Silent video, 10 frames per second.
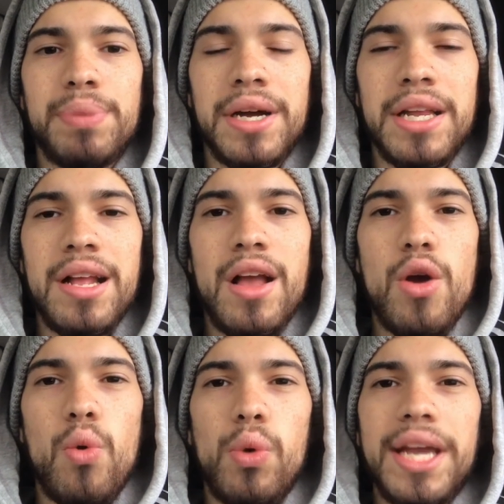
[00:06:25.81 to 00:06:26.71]
But
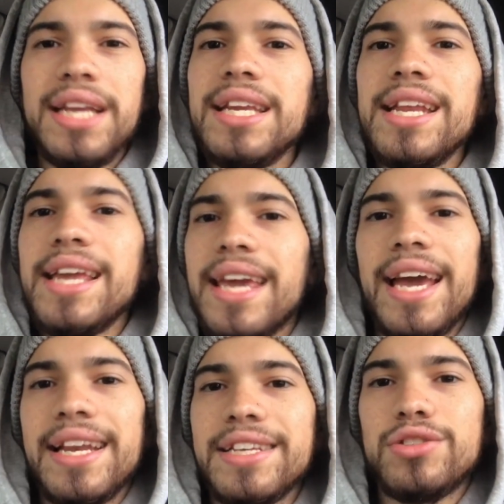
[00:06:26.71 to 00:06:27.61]
he didn't
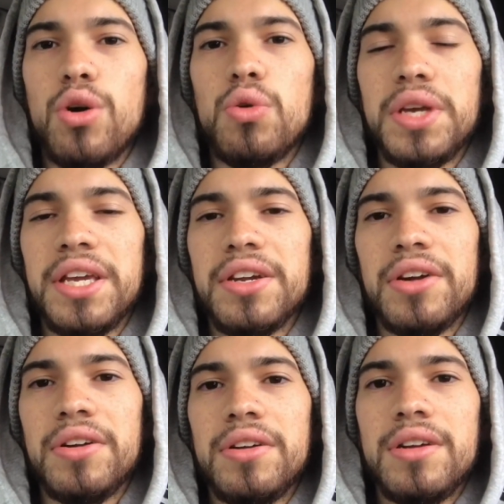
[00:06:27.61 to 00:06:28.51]
get his whole
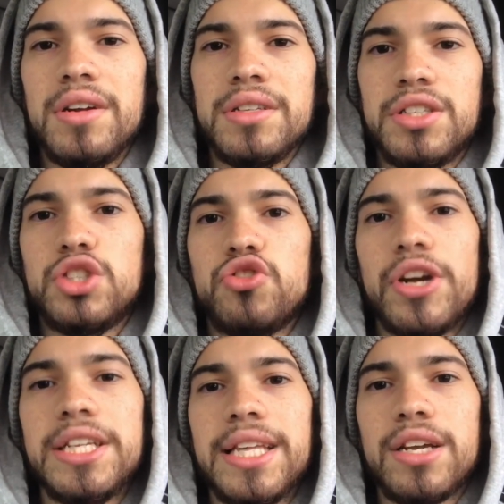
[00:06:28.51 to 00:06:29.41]
year to
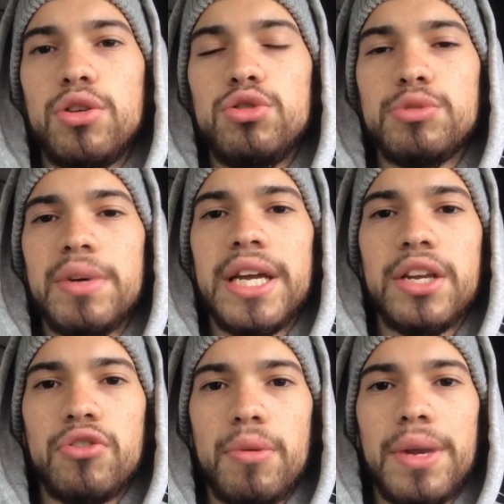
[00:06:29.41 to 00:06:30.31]
train like Kuzma,
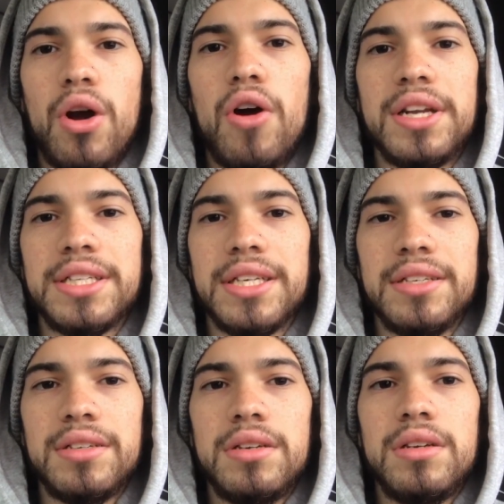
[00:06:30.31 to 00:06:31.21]
Ingram, and Hart
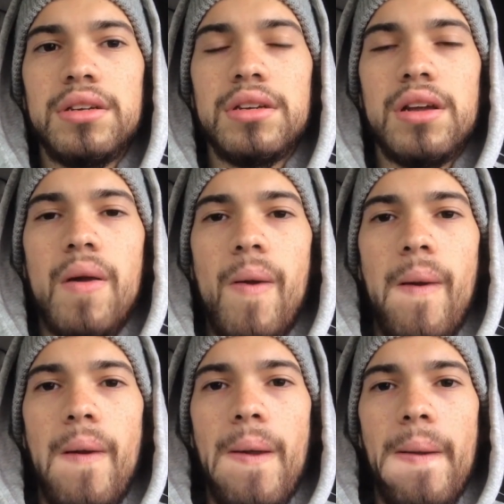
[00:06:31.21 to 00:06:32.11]
did.
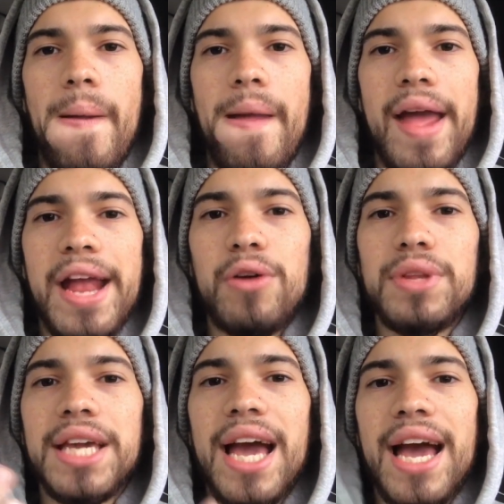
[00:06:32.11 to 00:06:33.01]
He
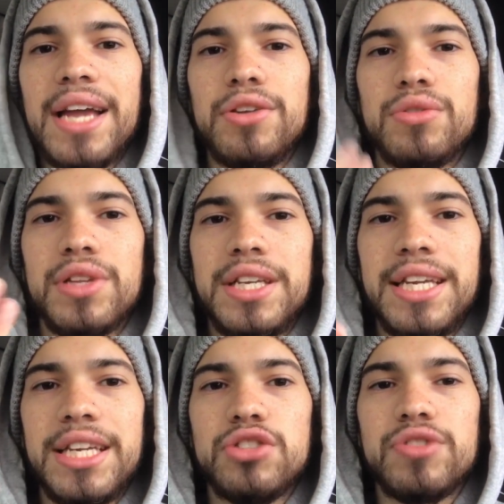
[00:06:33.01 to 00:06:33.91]
only had, the knee
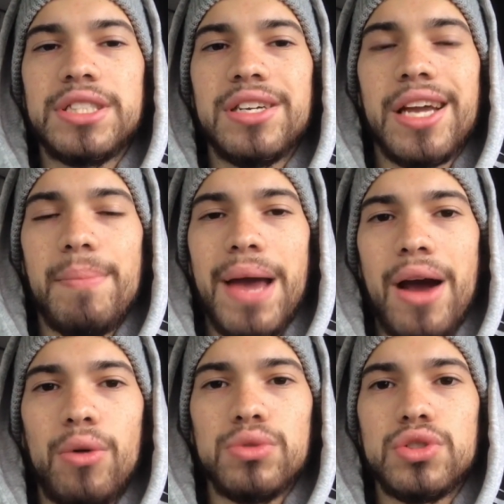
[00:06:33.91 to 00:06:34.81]
injury took him out.